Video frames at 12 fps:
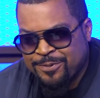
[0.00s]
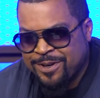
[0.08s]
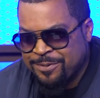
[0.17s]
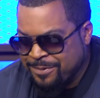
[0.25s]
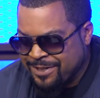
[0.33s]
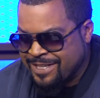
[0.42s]
when
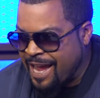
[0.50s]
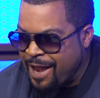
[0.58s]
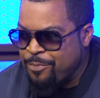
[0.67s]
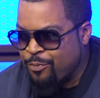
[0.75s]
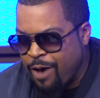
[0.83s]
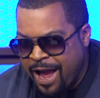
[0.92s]
it was
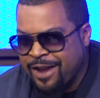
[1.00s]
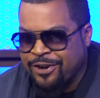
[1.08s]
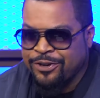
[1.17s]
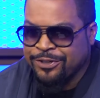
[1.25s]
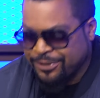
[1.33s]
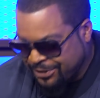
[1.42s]

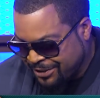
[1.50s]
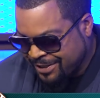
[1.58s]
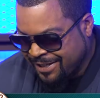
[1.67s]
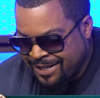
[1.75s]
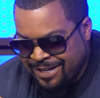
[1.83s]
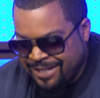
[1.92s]
typewriters.
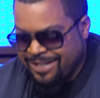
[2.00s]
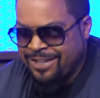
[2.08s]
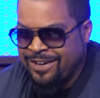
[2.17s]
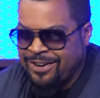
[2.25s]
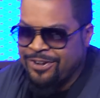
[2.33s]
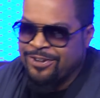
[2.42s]

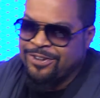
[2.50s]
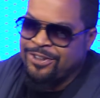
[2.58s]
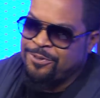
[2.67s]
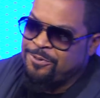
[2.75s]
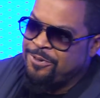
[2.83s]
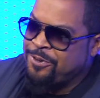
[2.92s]
You know,
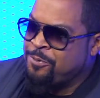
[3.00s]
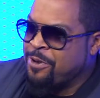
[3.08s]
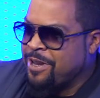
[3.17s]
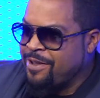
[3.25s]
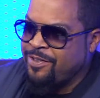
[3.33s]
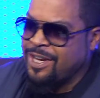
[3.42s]
it
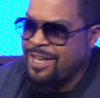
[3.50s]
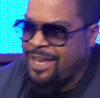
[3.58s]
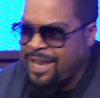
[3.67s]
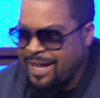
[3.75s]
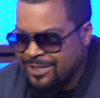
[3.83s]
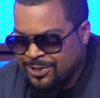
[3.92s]
wasn't even
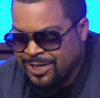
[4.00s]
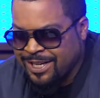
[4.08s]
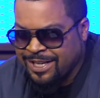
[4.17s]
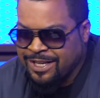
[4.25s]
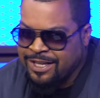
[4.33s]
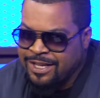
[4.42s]
electric.
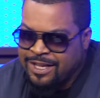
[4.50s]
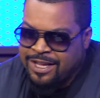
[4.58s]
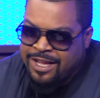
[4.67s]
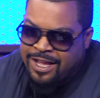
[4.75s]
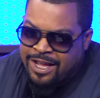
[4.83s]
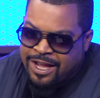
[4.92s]

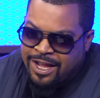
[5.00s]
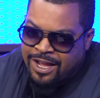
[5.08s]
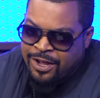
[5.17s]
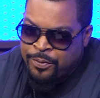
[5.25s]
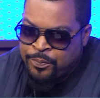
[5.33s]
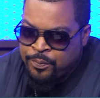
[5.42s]
you
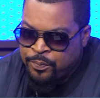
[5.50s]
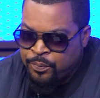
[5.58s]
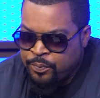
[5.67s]
know,